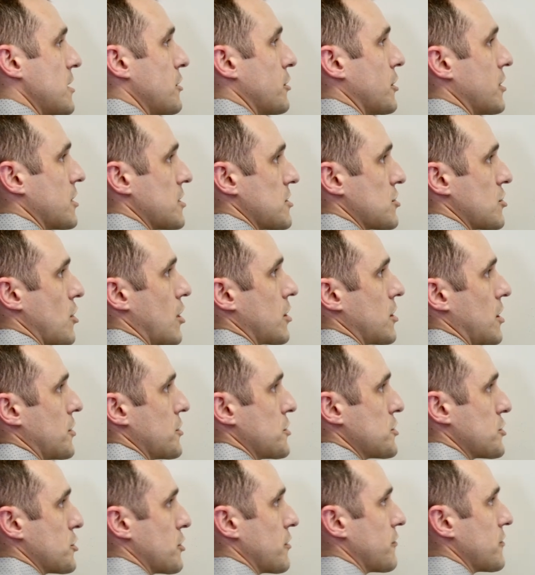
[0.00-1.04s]
then you're going to start on
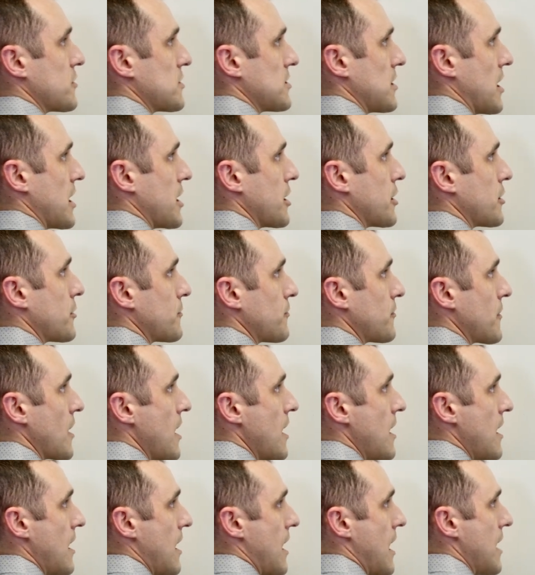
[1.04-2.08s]
the surface layer.
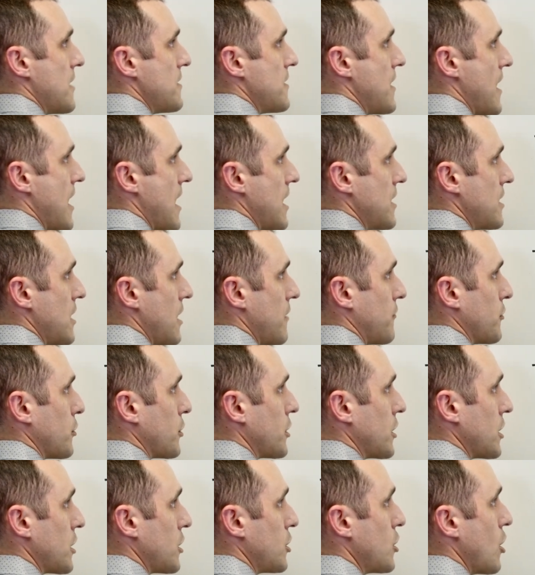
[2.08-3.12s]
And then if you're
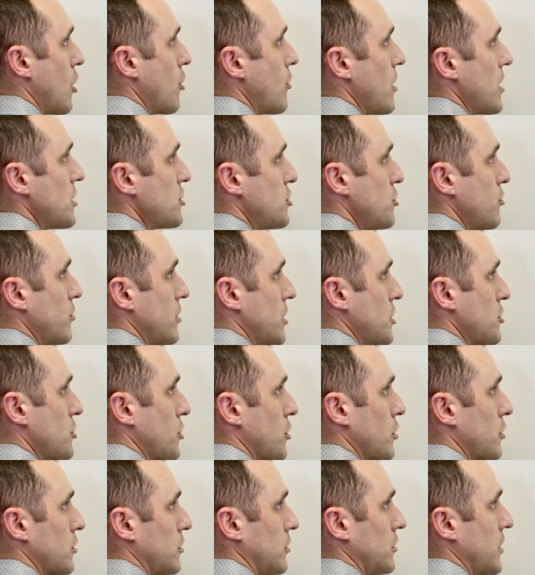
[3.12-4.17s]
going to go into an
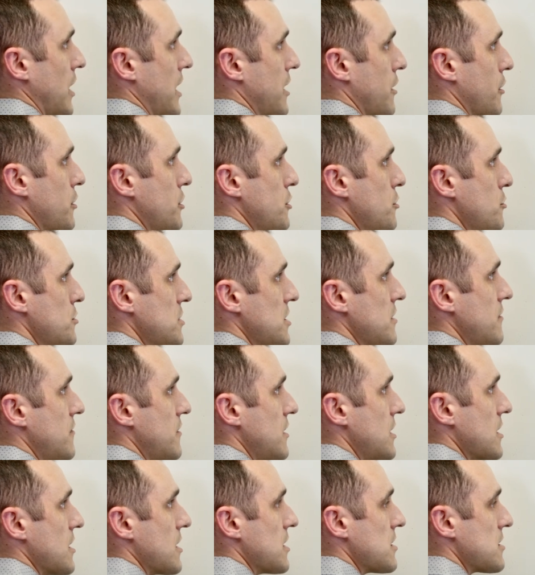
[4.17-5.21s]
internal layer using
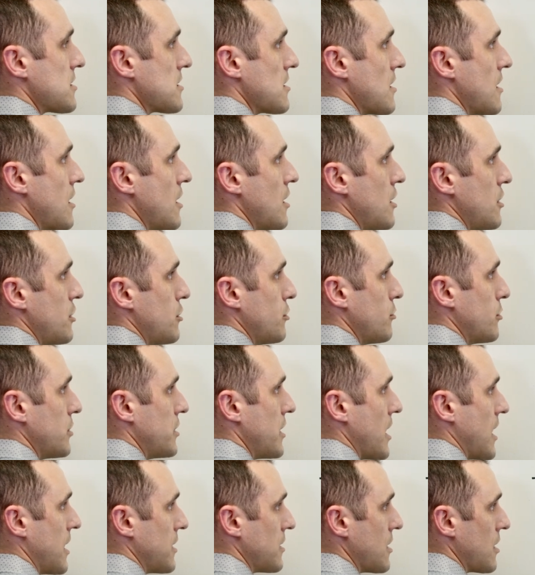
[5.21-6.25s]
vias, you would
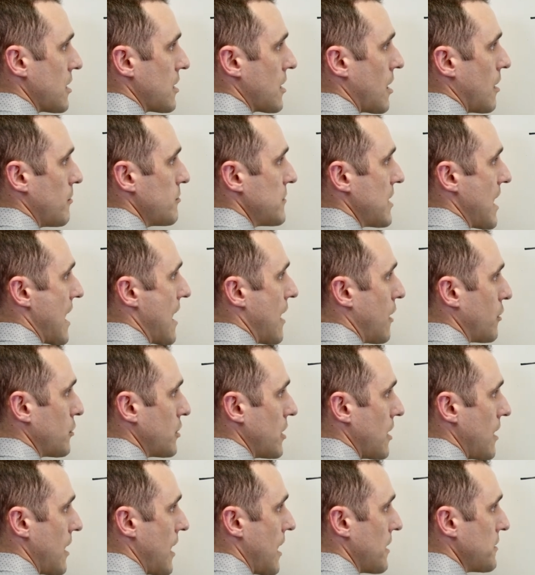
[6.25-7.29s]
then come
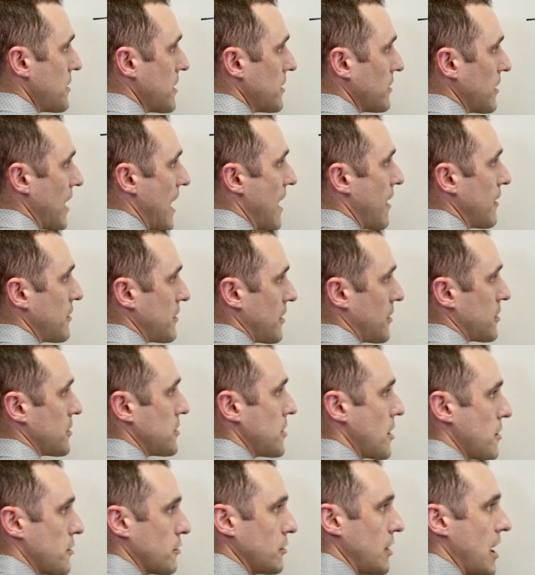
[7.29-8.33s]
down and then land on
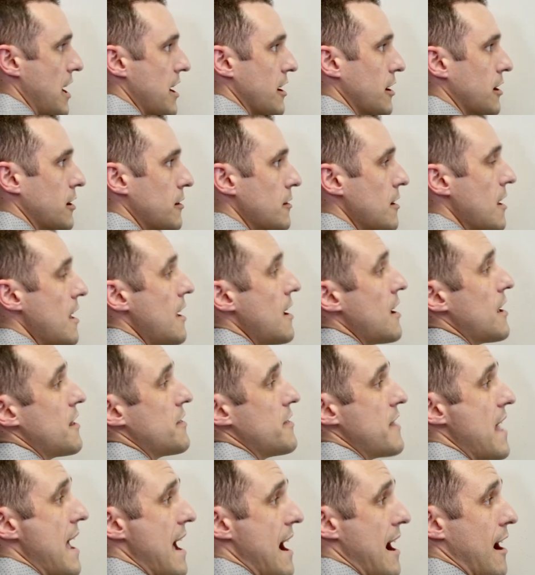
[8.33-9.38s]
another layer.
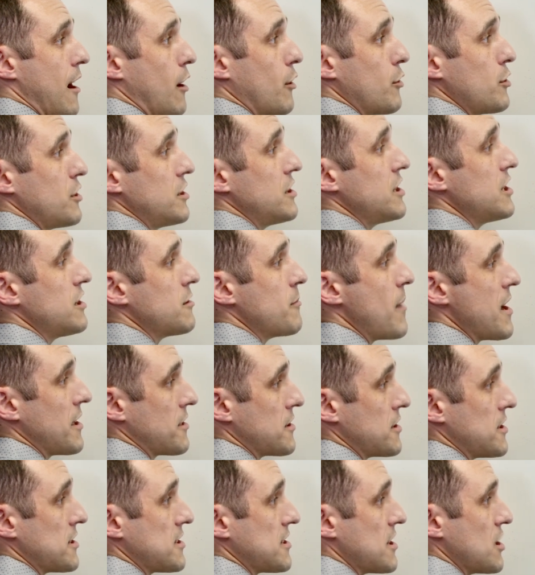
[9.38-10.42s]
Now you need to
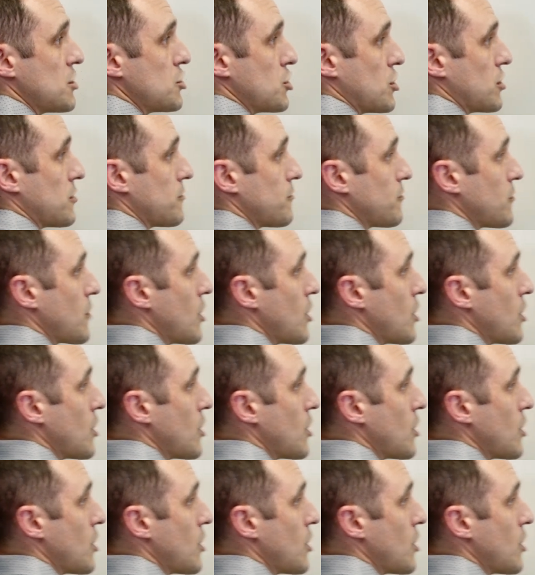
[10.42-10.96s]
make the decision.